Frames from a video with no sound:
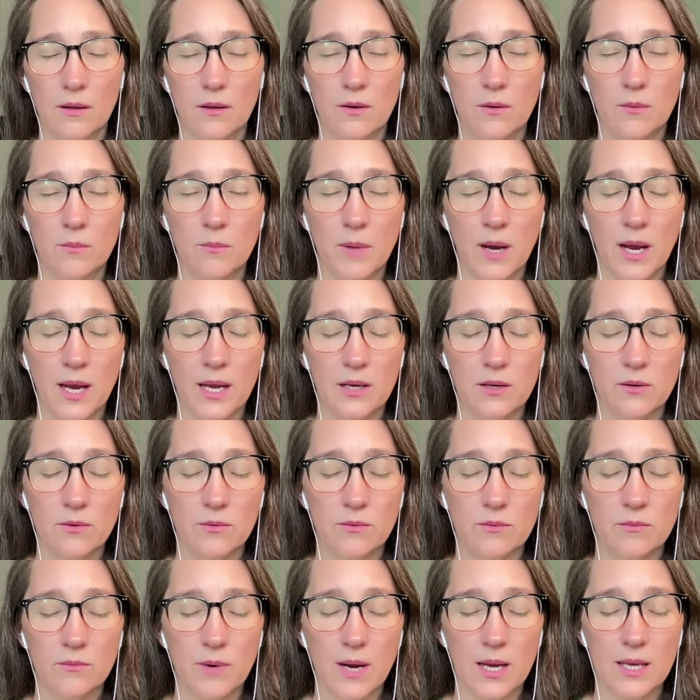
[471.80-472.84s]
you might
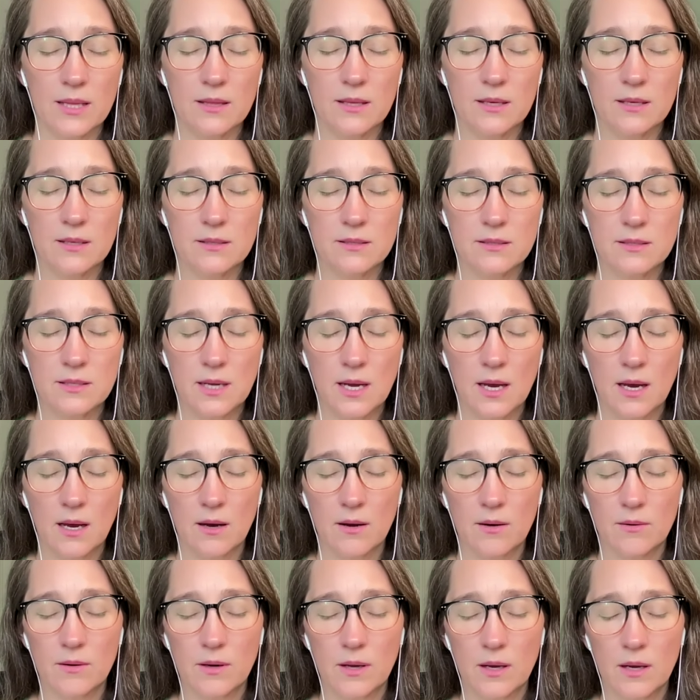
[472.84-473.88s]
write things
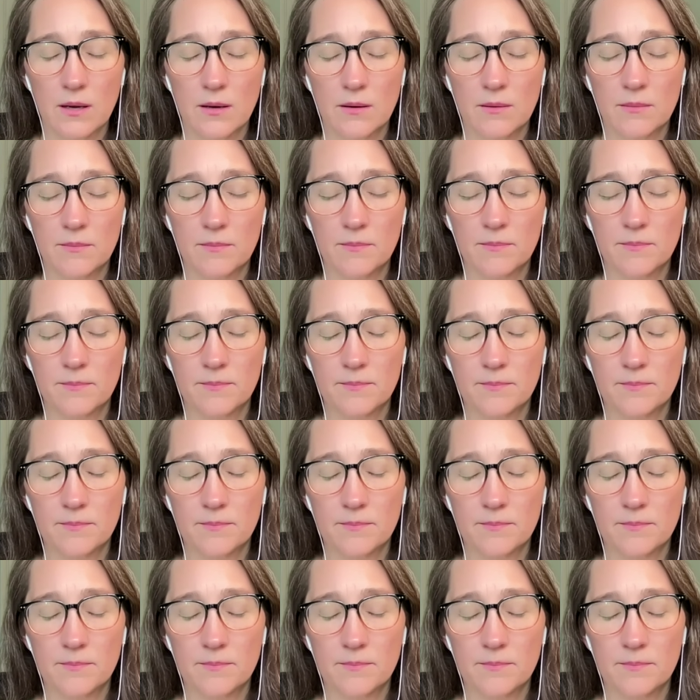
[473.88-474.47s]
down. Um,